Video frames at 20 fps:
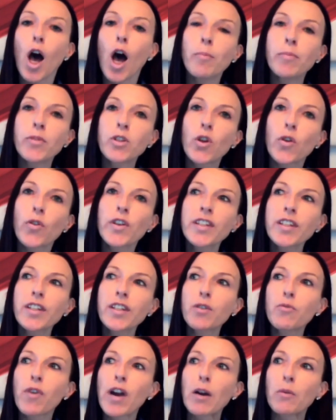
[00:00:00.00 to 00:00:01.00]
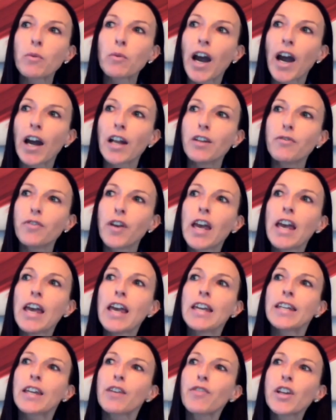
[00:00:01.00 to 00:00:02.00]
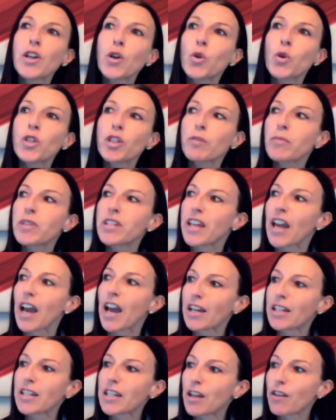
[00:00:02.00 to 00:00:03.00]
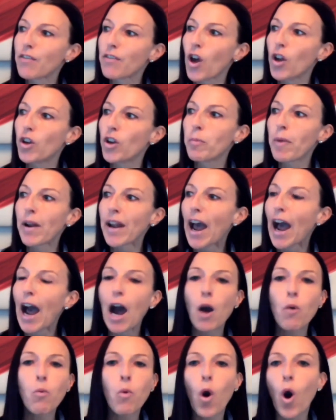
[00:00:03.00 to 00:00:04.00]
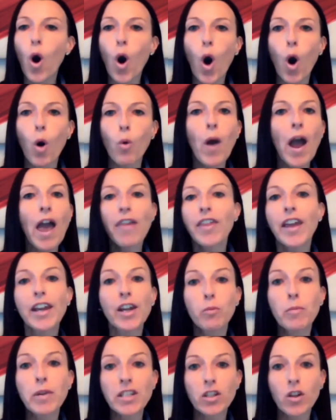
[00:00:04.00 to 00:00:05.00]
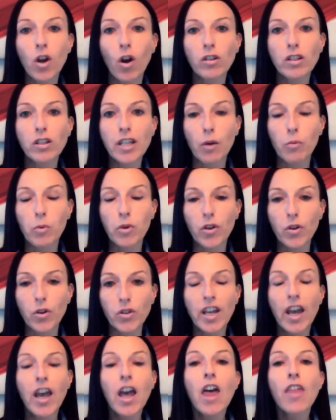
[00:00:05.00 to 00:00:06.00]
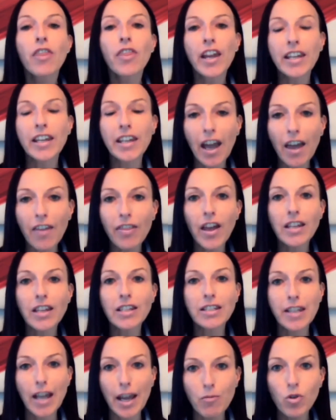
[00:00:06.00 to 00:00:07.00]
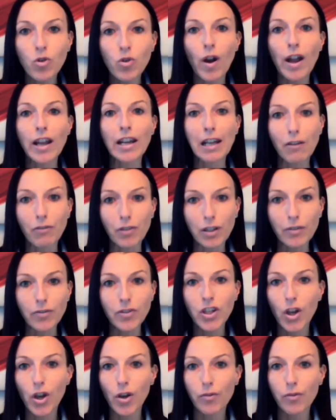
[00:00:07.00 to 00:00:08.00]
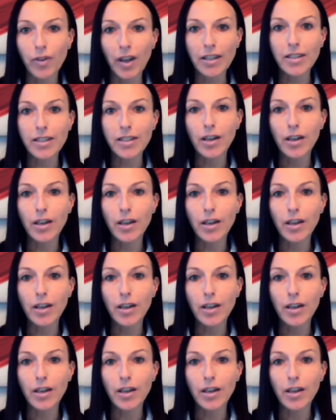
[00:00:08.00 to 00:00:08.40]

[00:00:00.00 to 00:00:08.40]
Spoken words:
So this is around kind of giving customers the idea that no matter how or where they come into contact with us, they get that same great level of service.